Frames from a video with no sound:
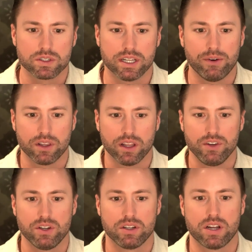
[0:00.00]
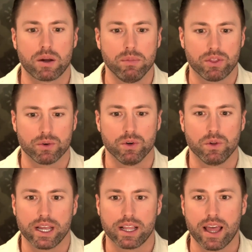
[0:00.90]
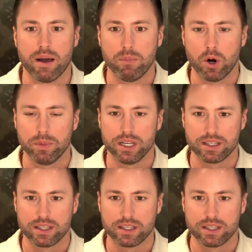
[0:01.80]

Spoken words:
And I would love you to talk me through like that moment,